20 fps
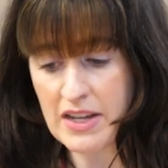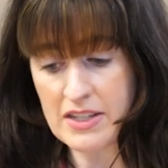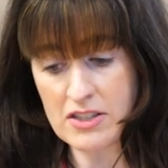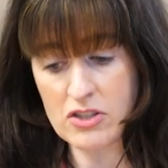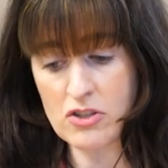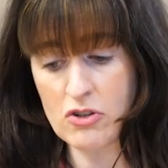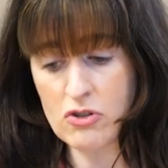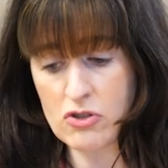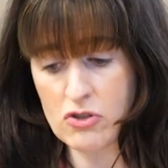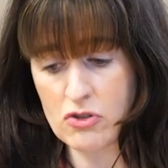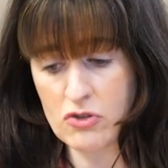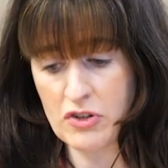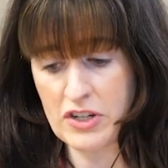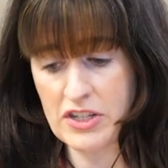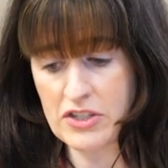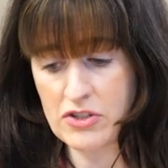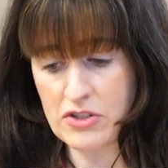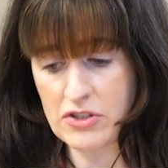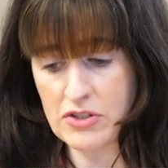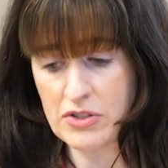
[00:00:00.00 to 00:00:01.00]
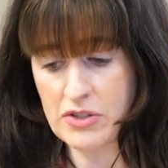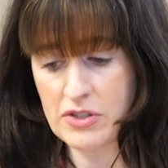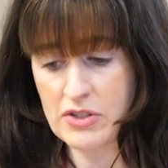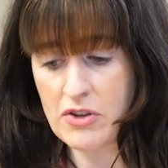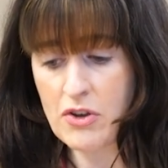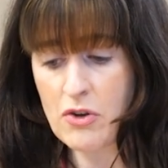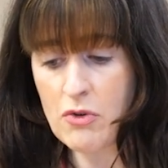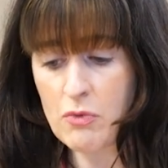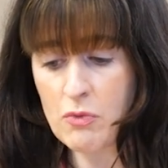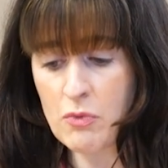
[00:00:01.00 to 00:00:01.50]
as social creatures,
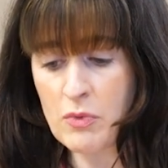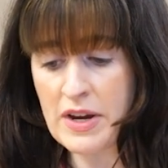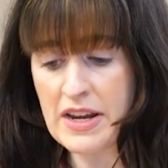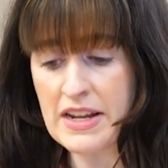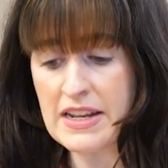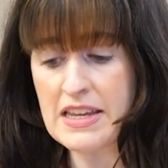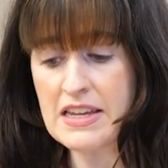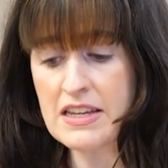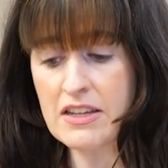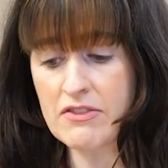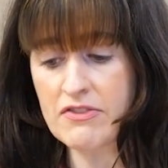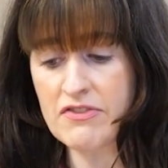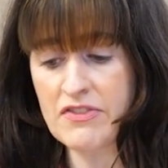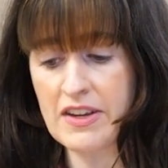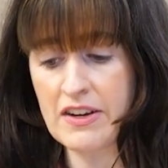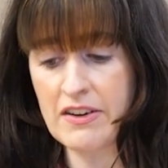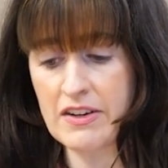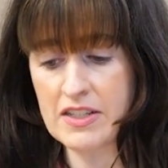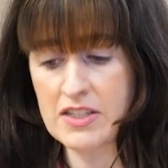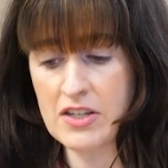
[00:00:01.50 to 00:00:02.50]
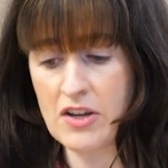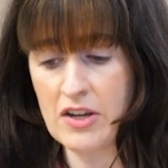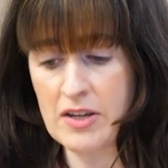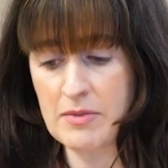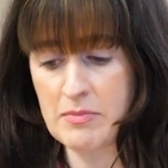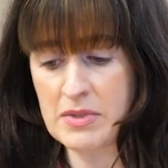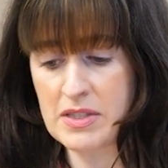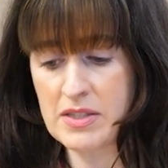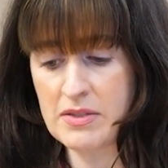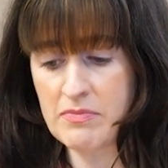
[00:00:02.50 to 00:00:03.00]
really can fear at
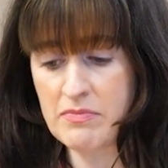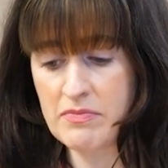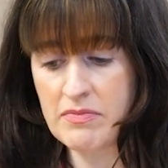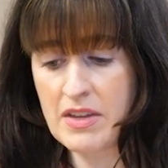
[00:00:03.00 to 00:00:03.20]
times,